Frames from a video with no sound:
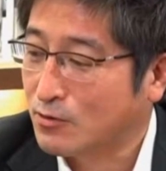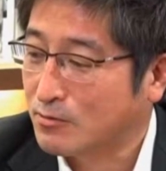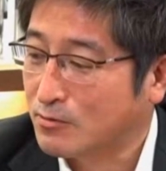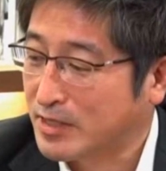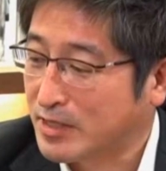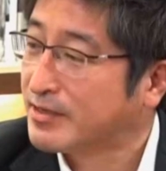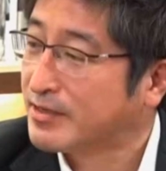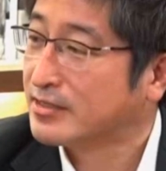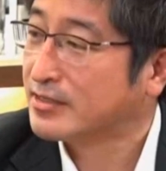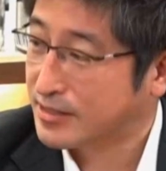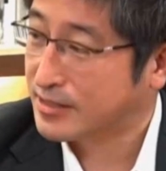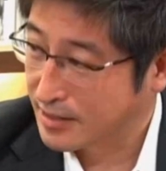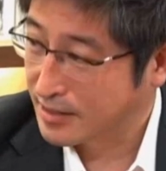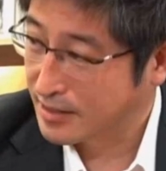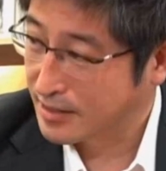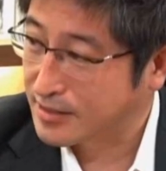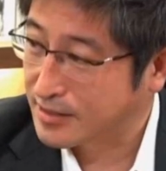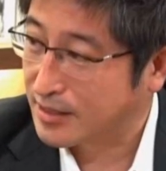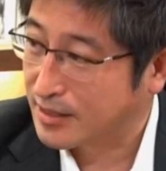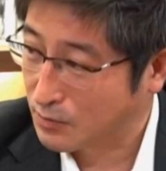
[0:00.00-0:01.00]
So yeah, I
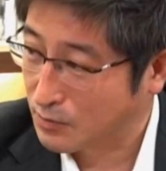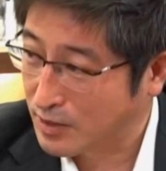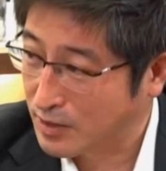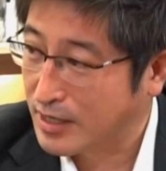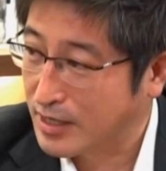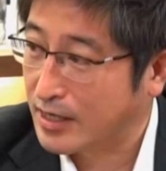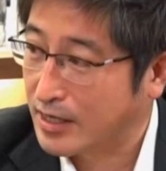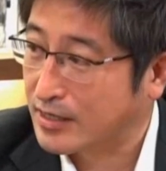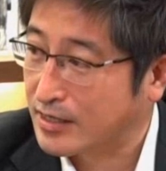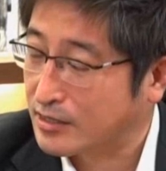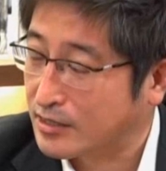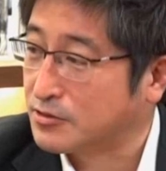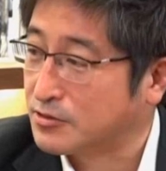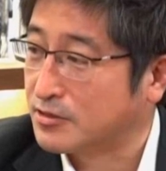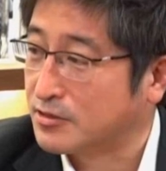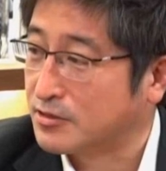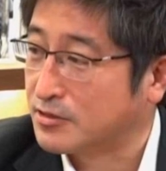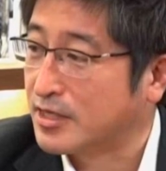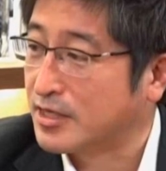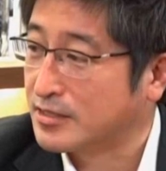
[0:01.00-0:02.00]
mean, that's my take on
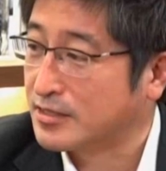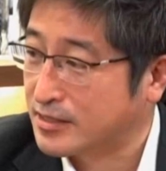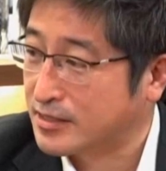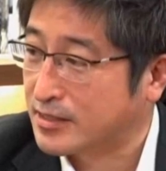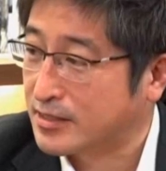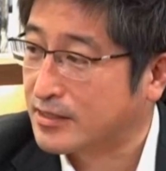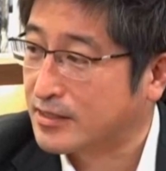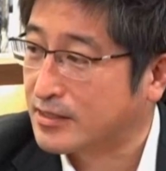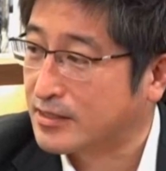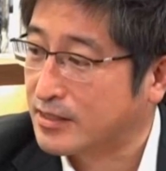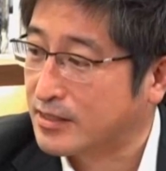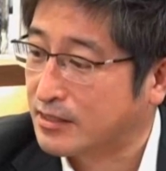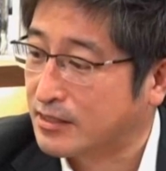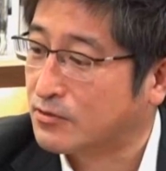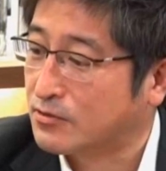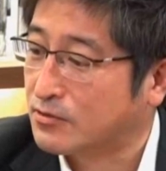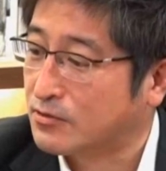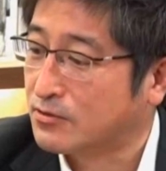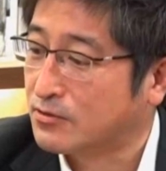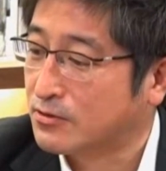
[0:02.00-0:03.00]
the video. I mean, it was
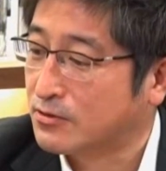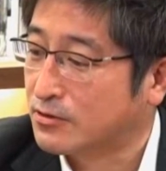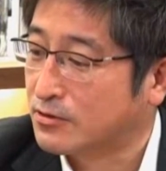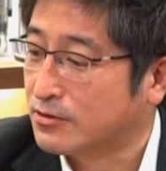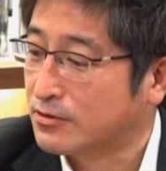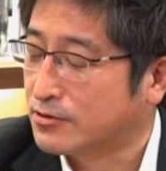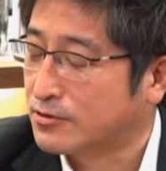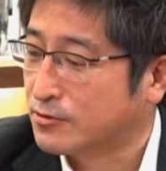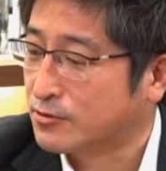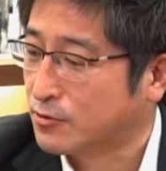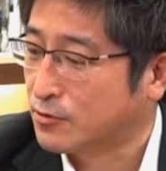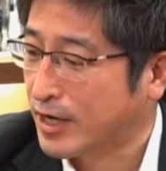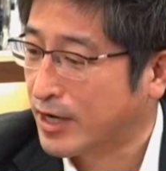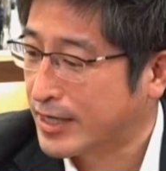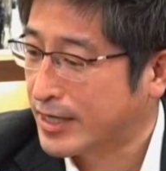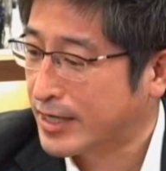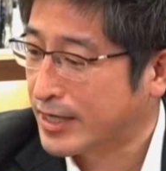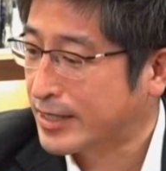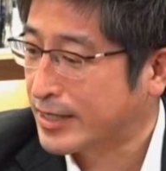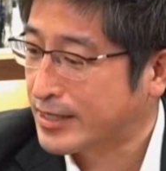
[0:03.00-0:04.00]
a lot more than
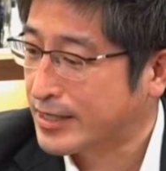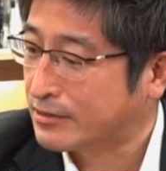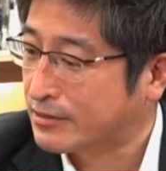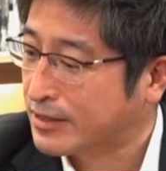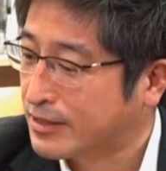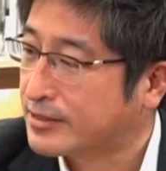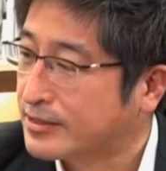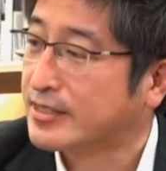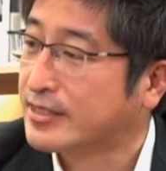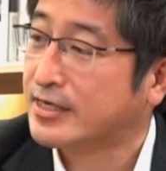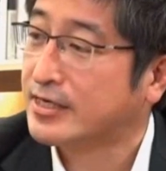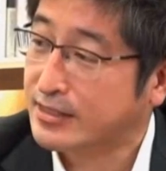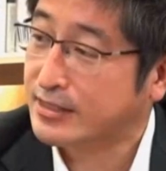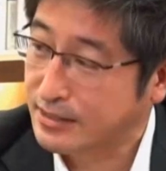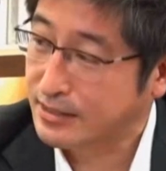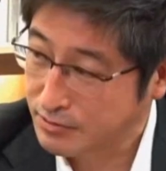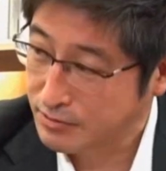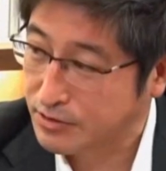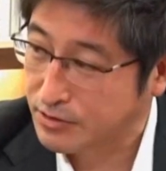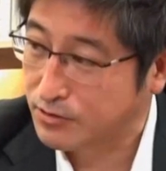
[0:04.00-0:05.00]
just
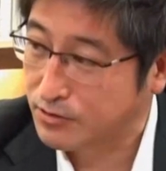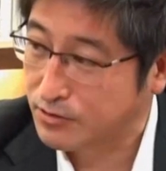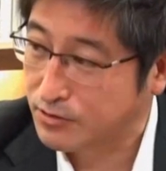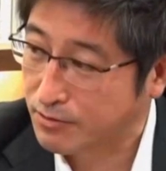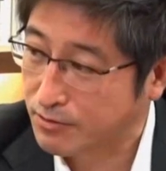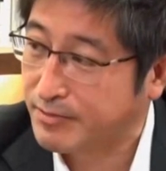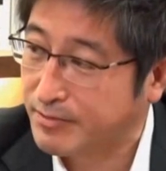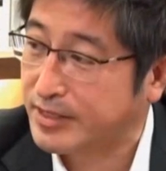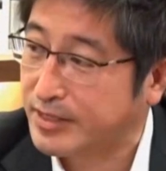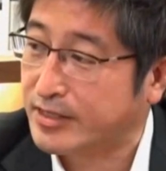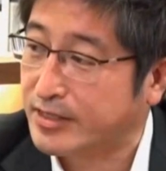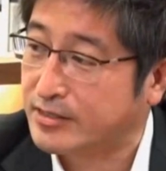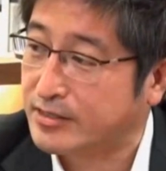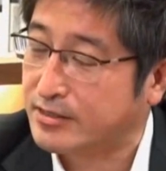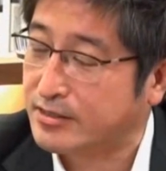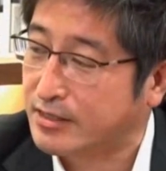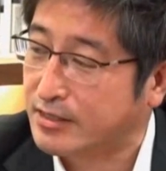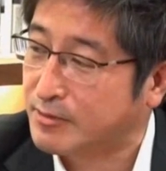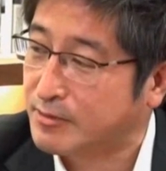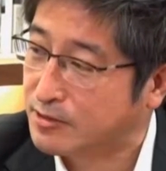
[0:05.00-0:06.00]
the camera
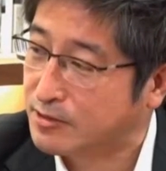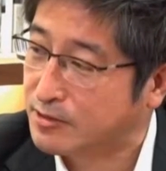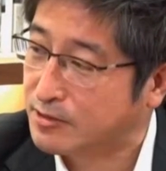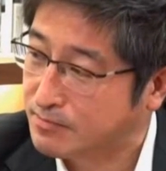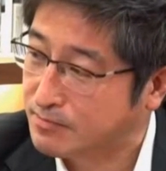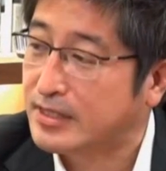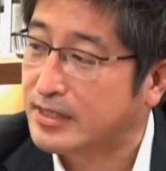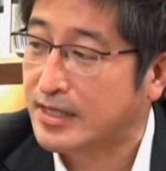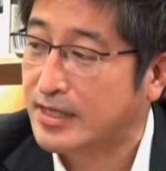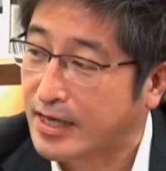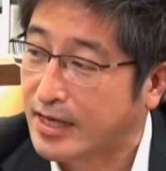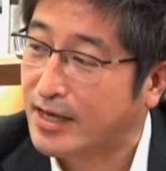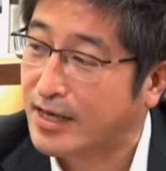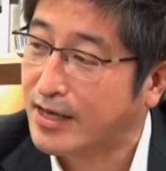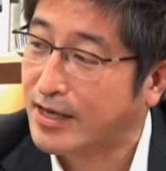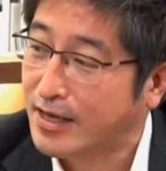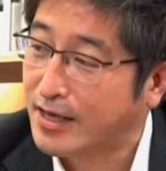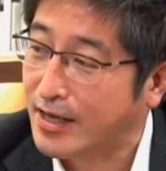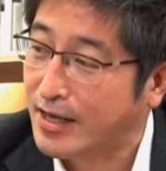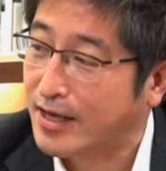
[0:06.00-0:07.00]
itself. There were still a lot of
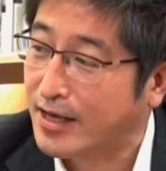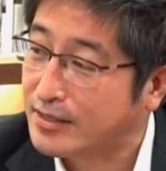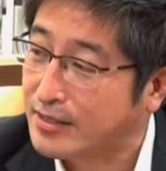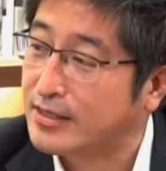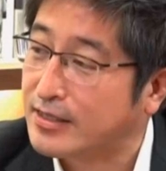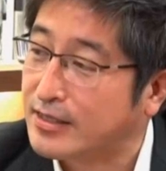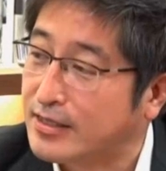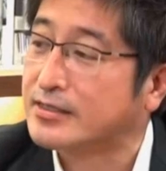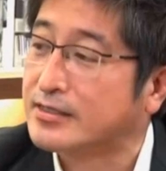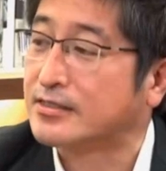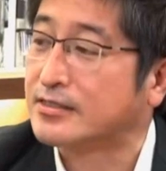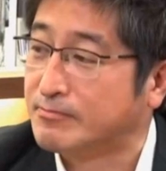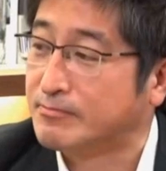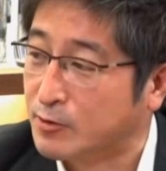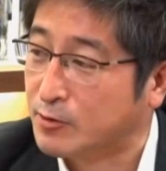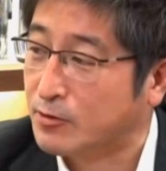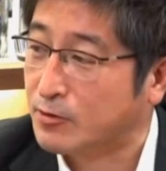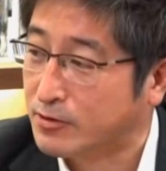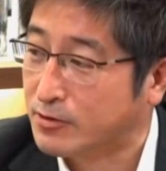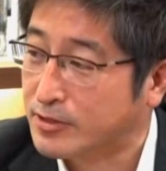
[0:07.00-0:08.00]
things in regards
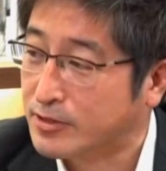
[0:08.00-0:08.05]
to